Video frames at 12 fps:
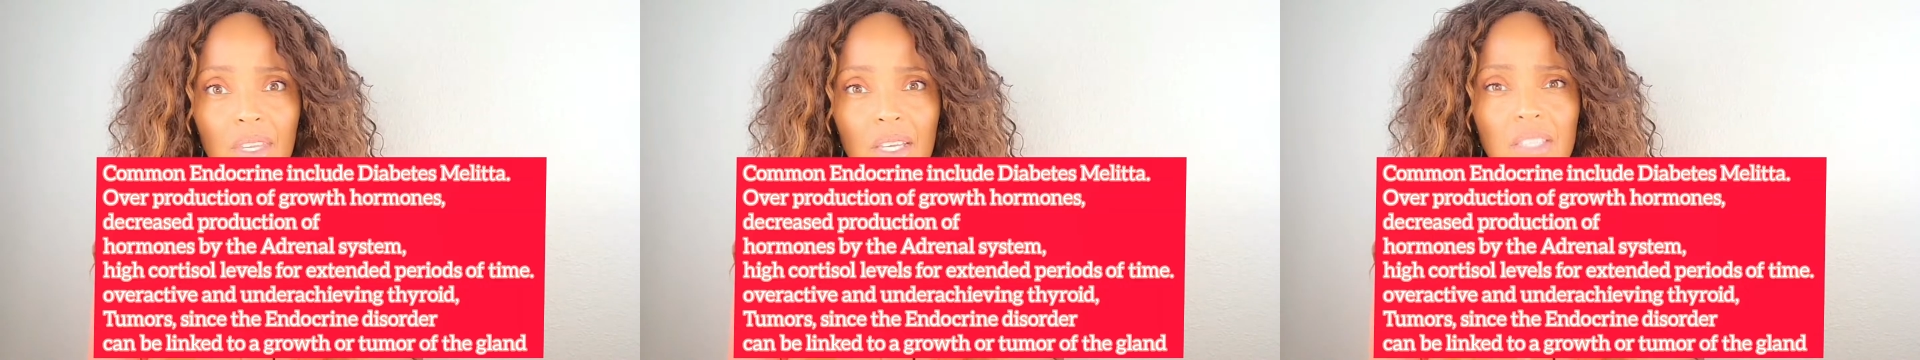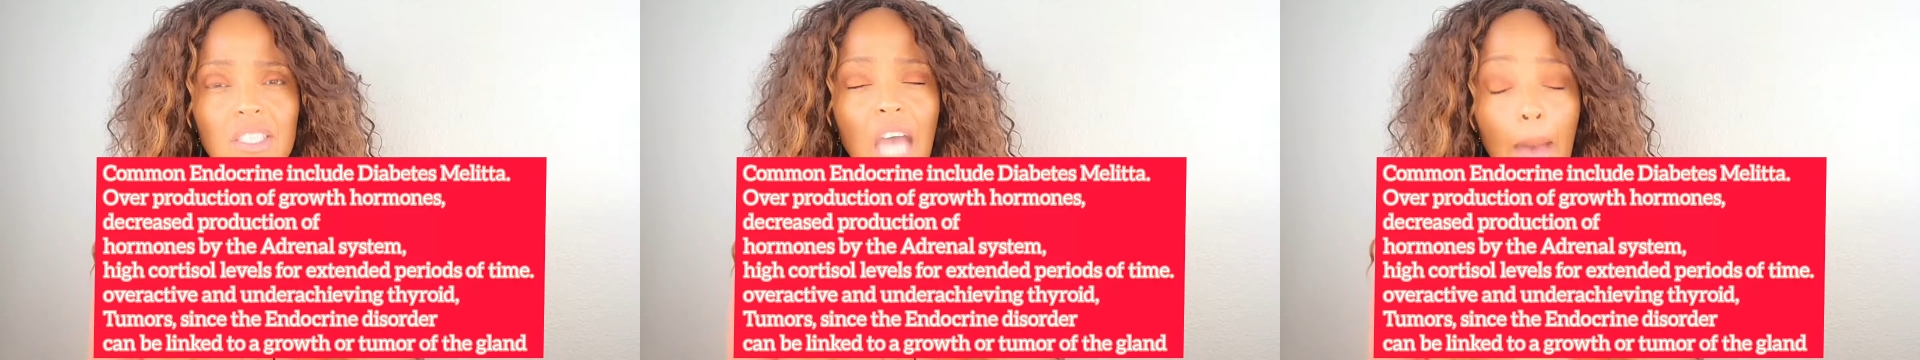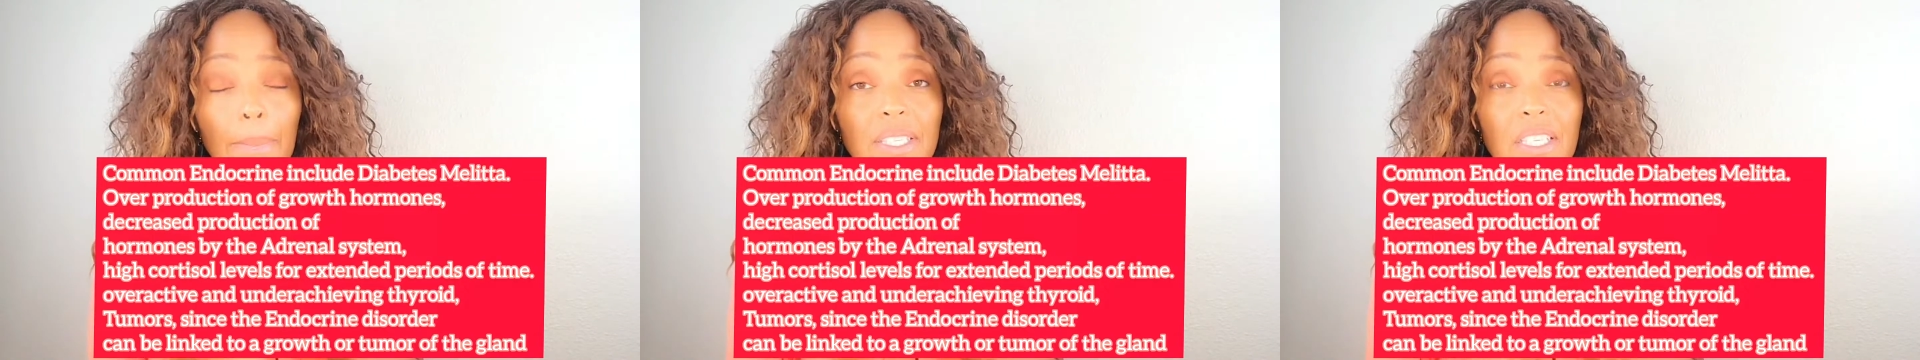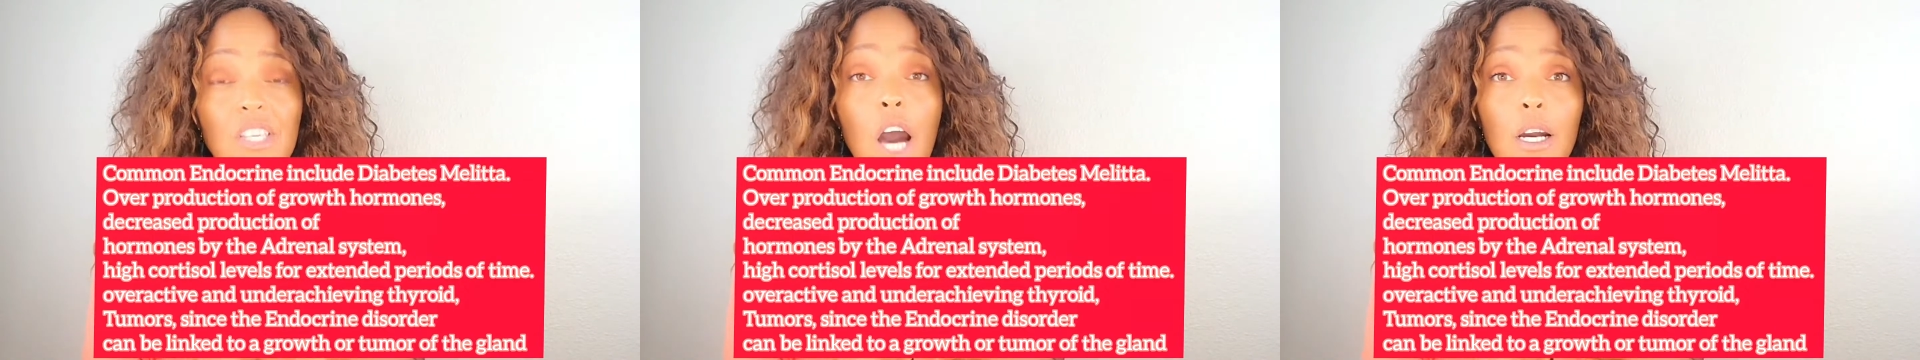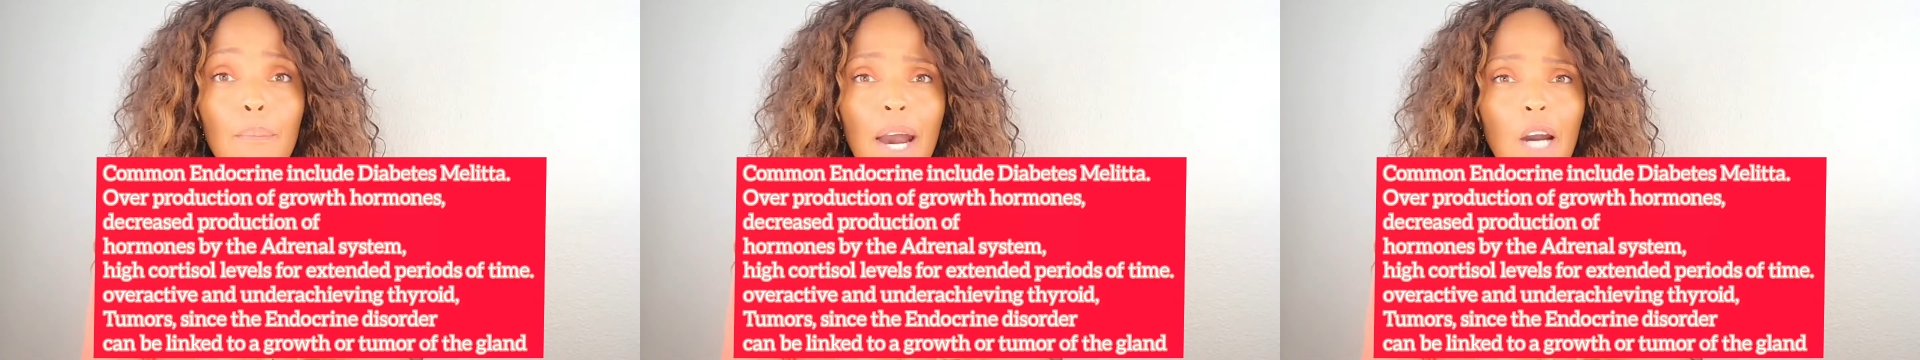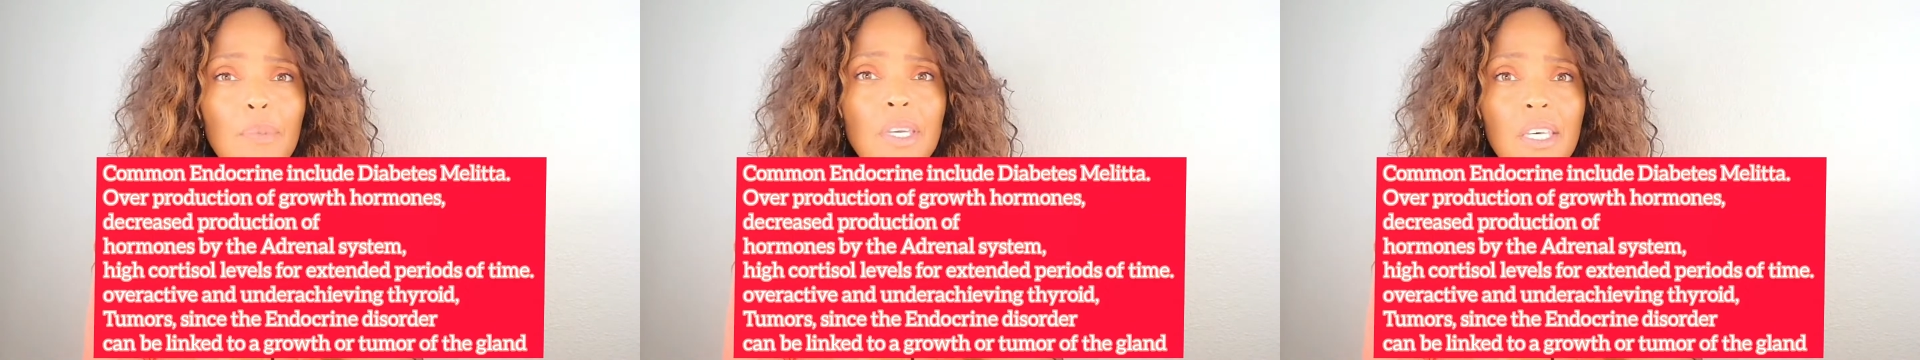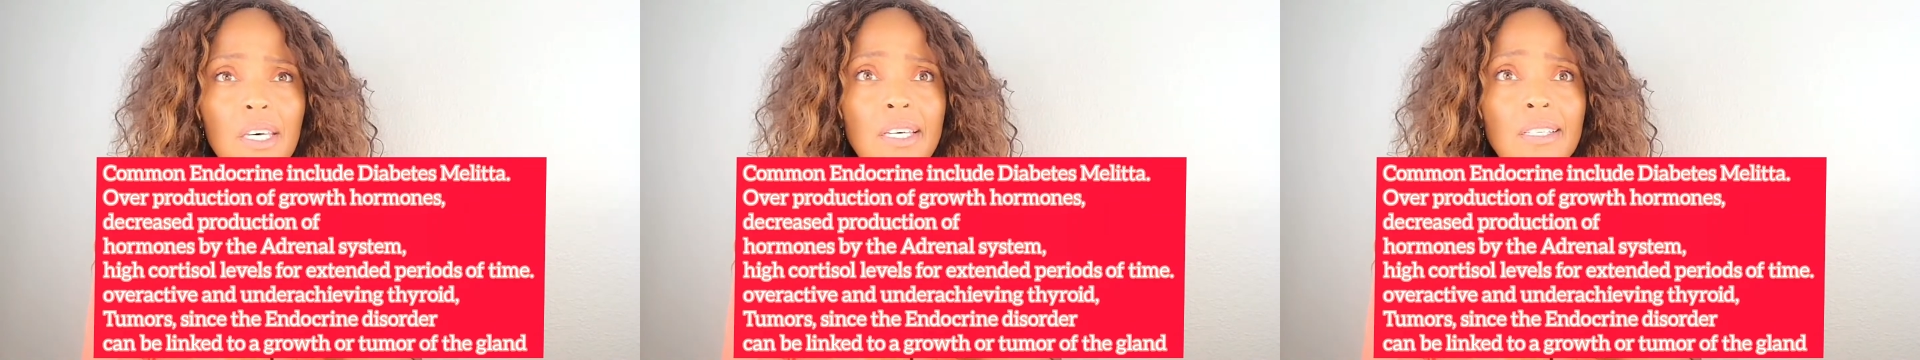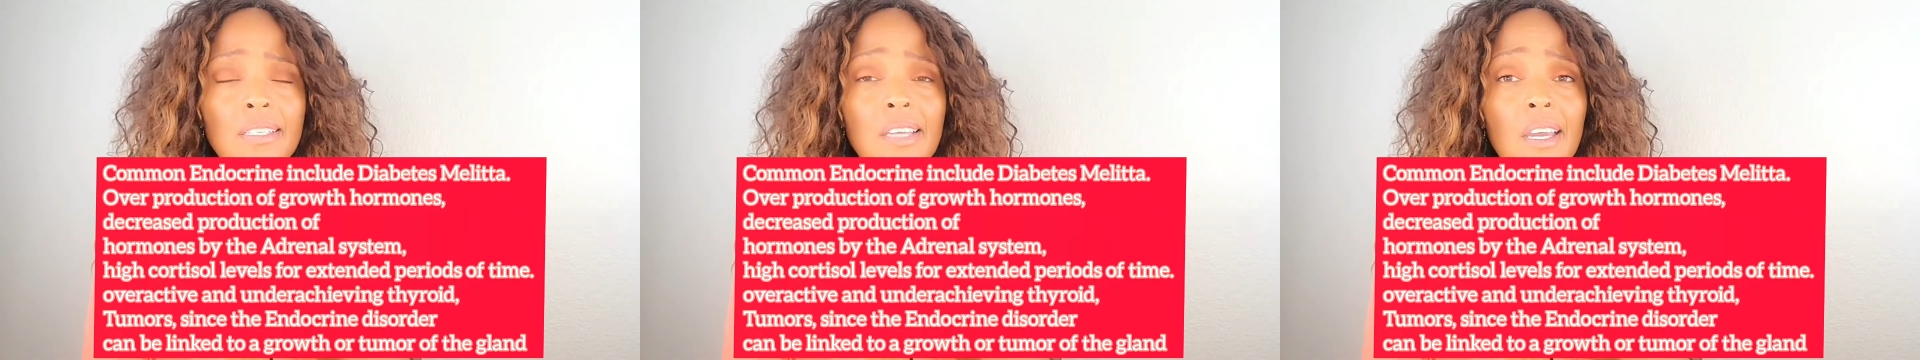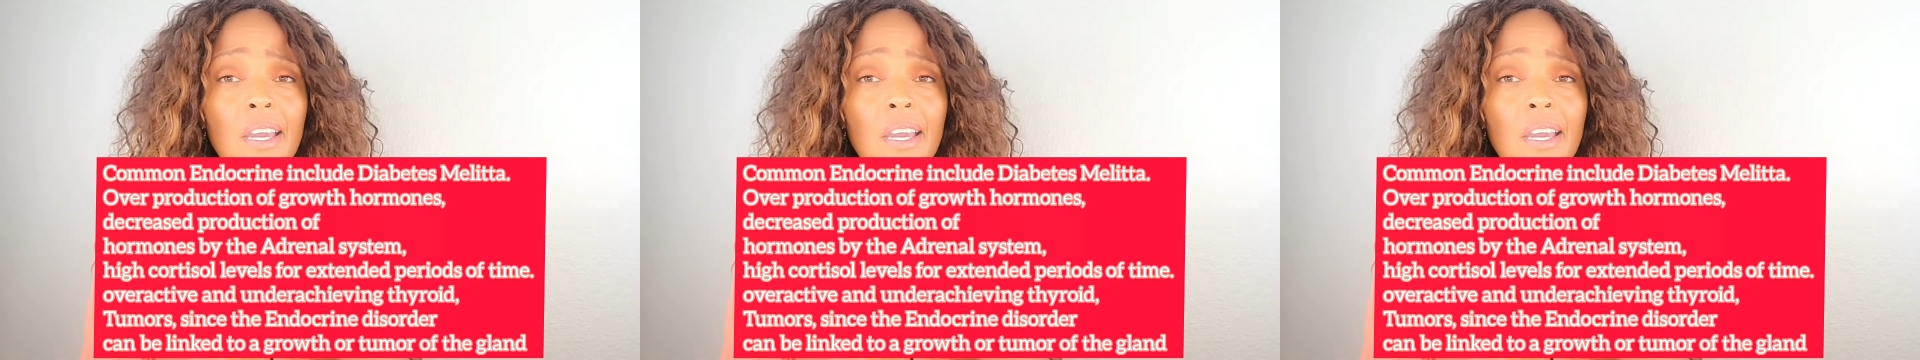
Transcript: topic to talk about because